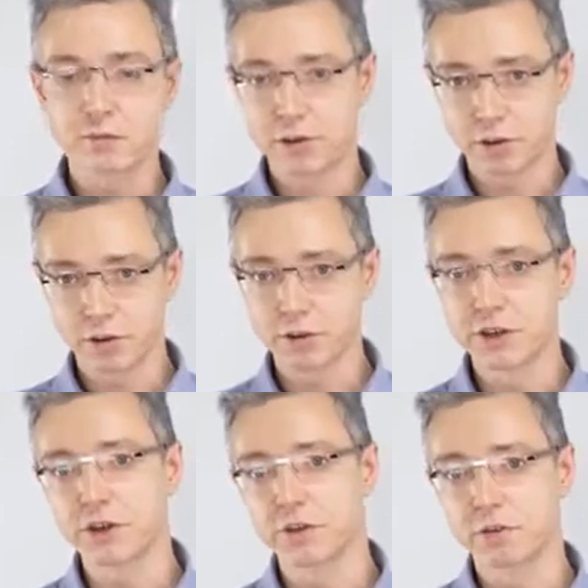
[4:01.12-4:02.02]
with
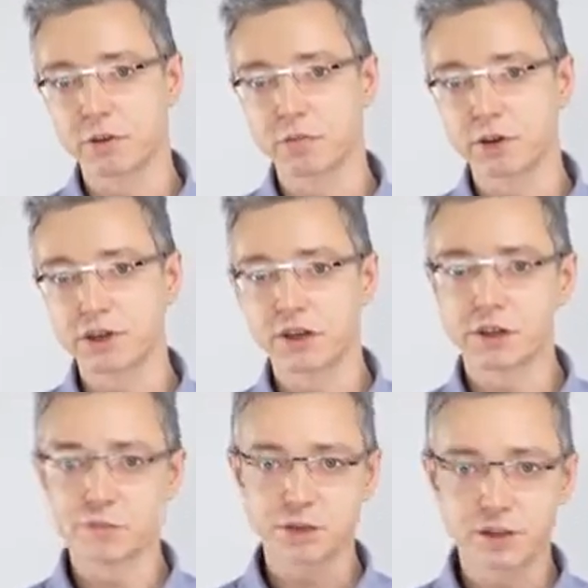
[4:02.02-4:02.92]
coefficient of inbreeding a
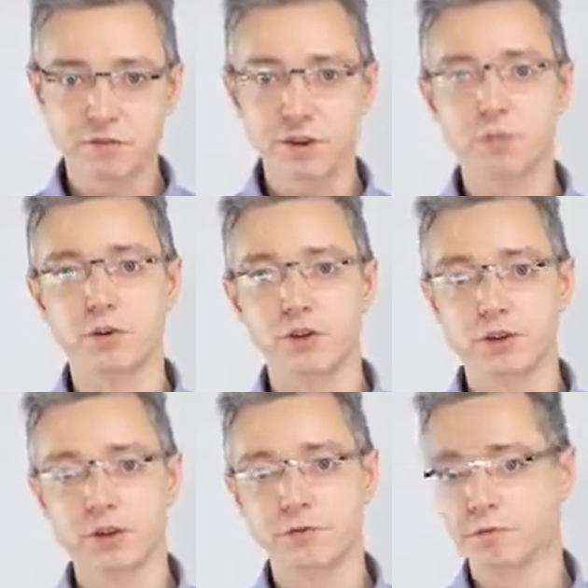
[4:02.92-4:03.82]
specific
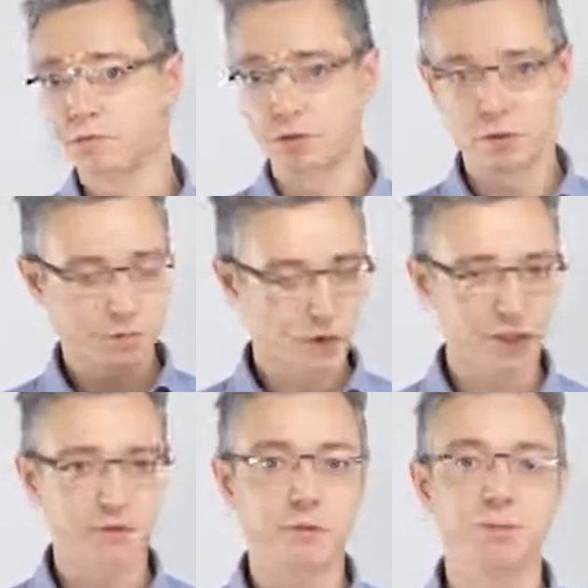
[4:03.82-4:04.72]
person from
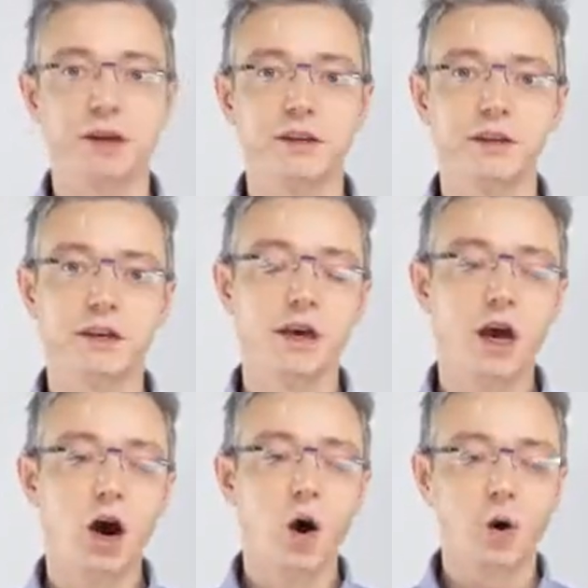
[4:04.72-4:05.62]
specific pedigree,
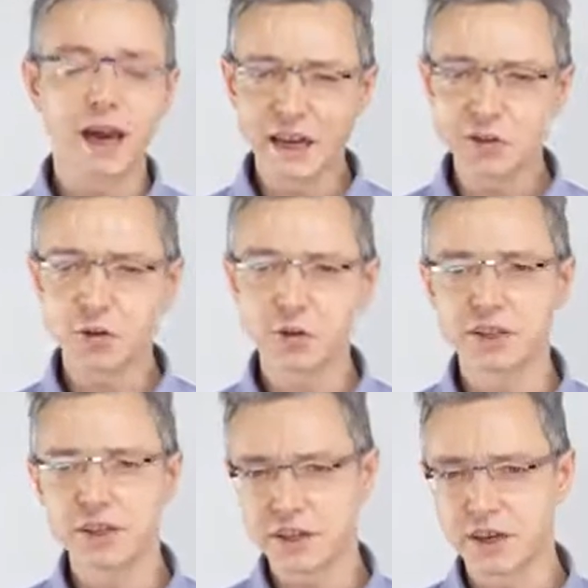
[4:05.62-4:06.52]
or actually
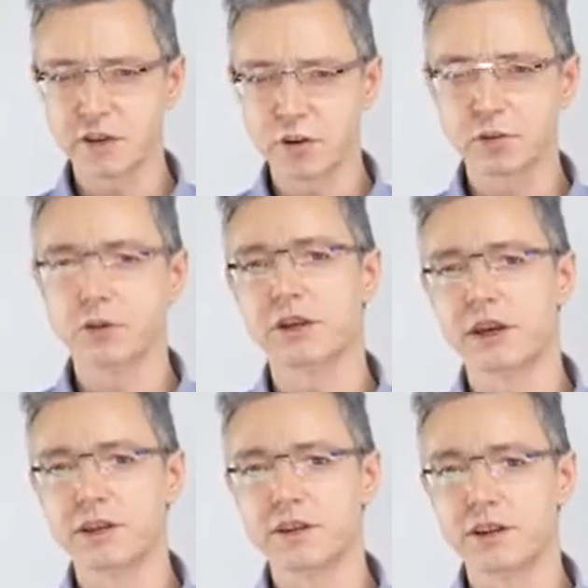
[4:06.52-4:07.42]
this is also
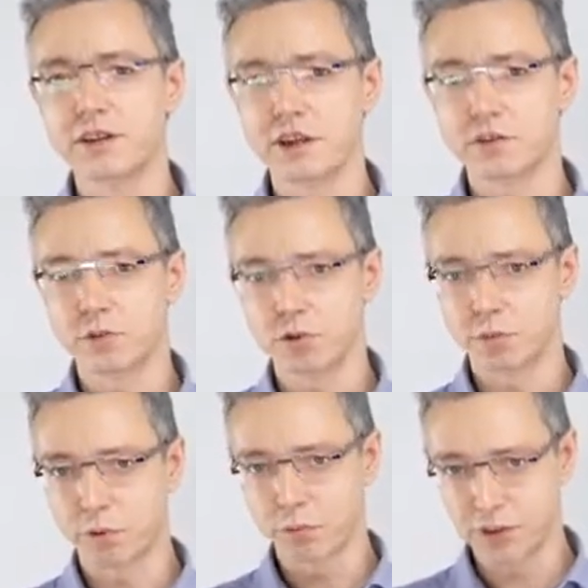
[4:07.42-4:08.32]
characteristics for your
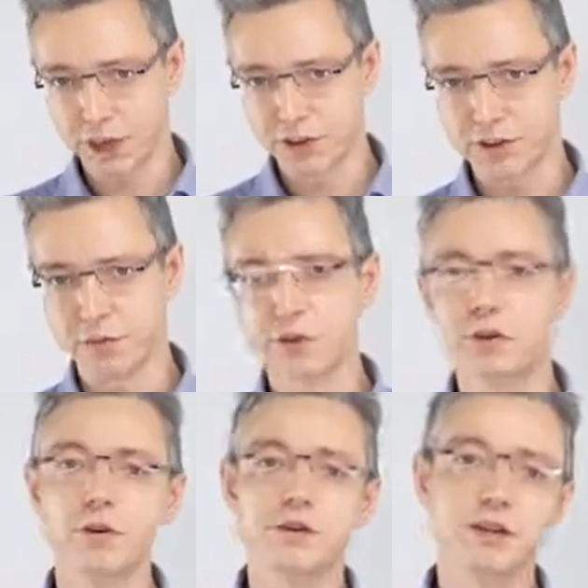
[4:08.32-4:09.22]
population,
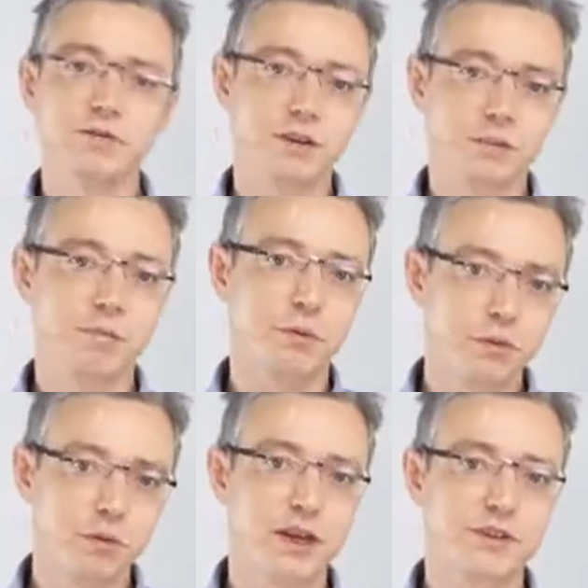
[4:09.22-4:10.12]
because if in
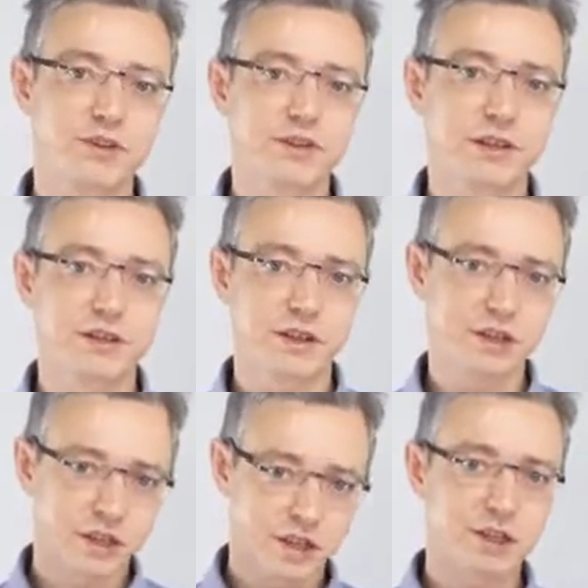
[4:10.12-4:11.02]
population there is a
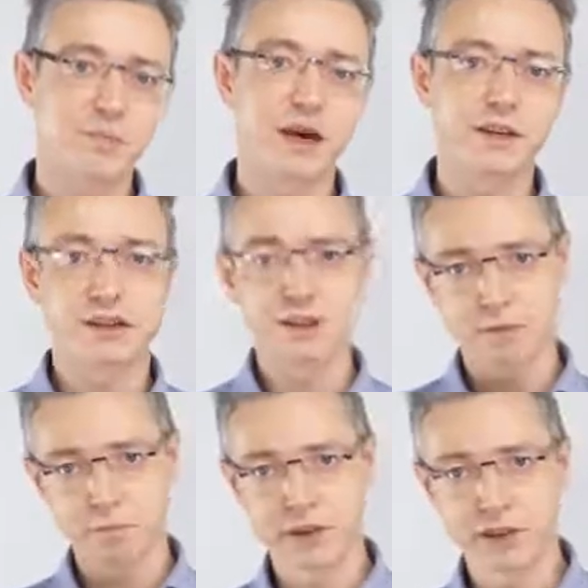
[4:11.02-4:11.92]
systematic
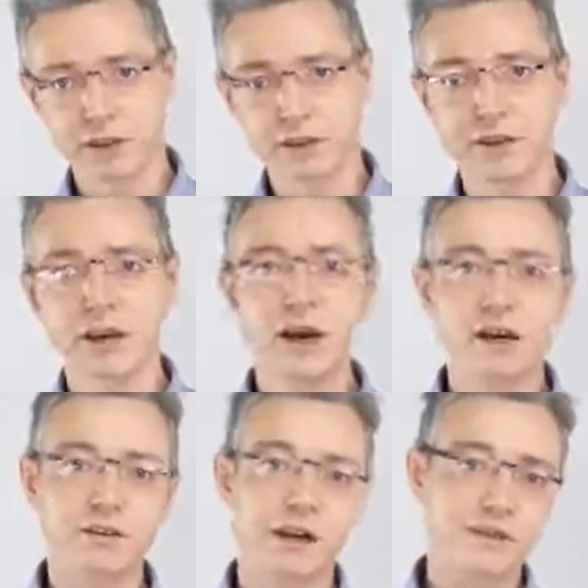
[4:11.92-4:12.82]
inbreeding,
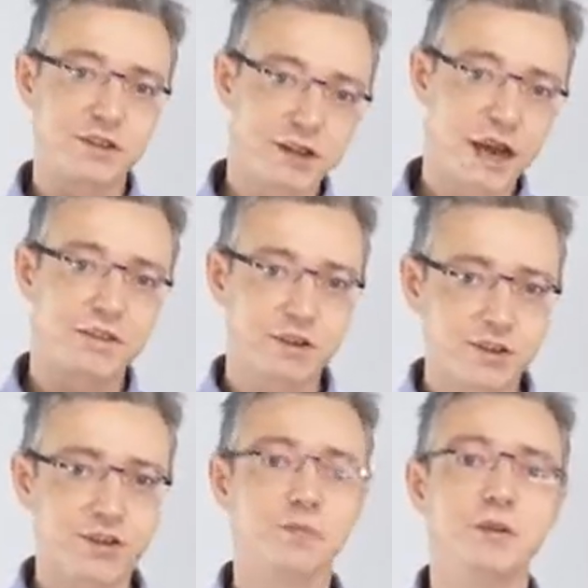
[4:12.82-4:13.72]
right, this
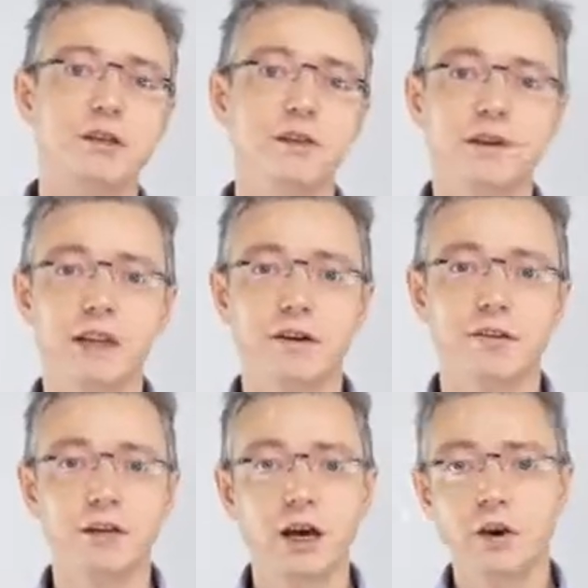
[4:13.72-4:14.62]
average inbreeding
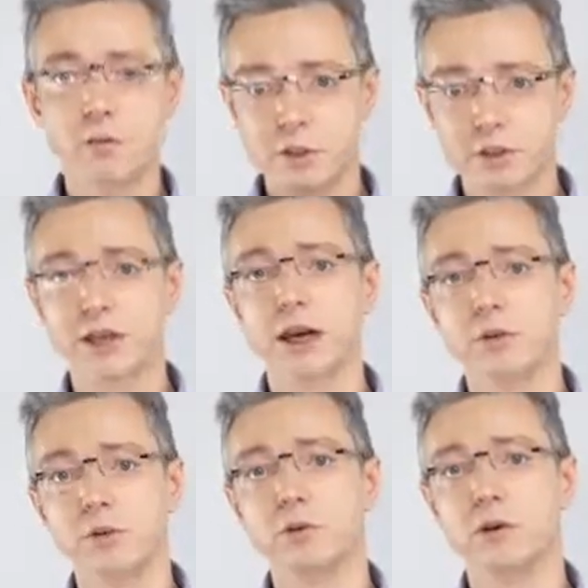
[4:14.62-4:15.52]
level will
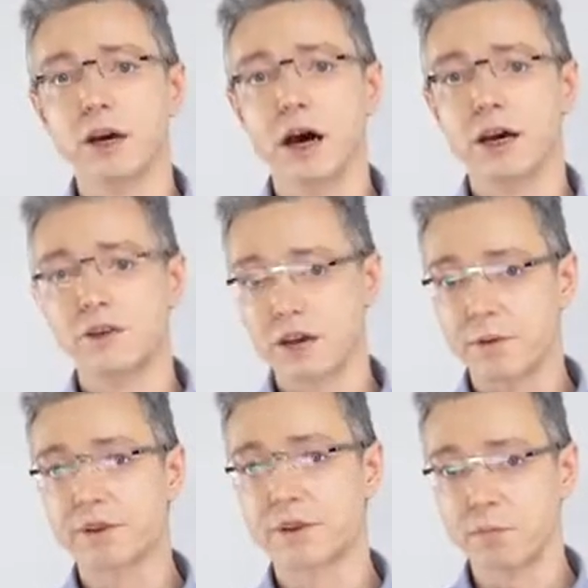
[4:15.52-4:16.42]
tell you
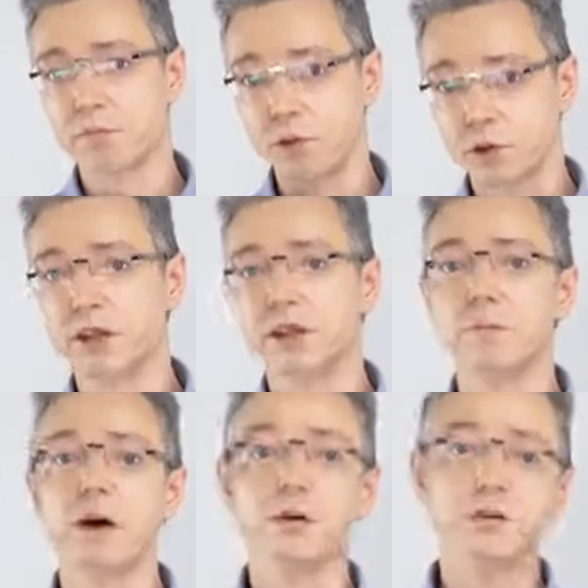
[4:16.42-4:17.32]
something important
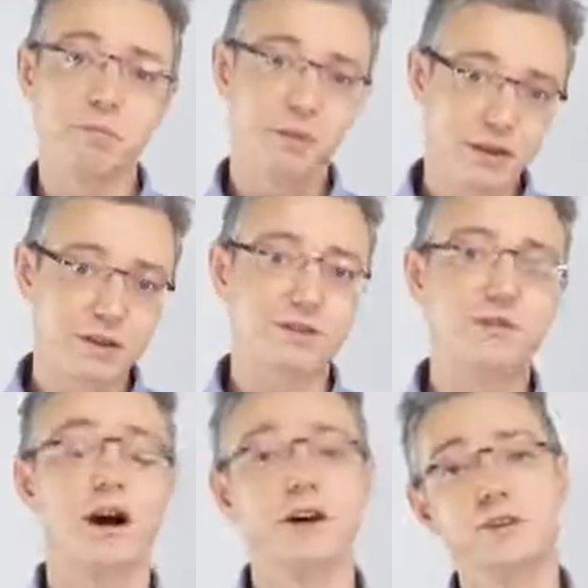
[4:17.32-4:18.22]
about the breeding
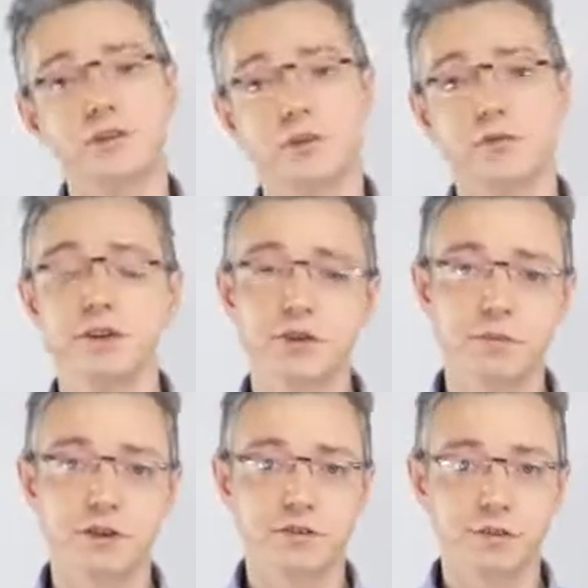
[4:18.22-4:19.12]
structure of this
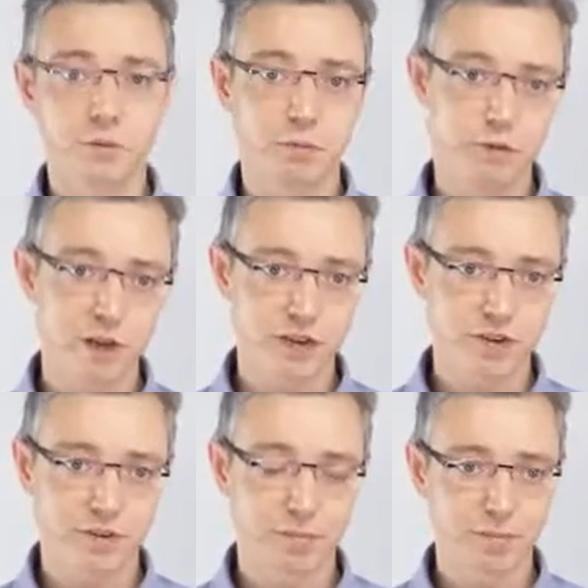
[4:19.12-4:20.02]
specific
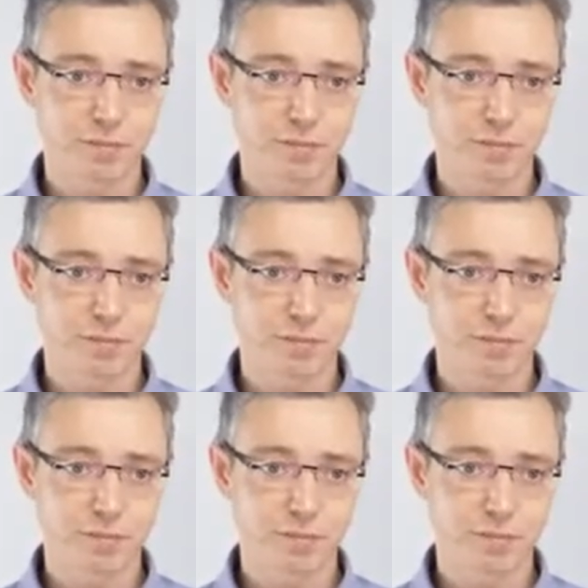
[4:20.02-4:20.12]
population.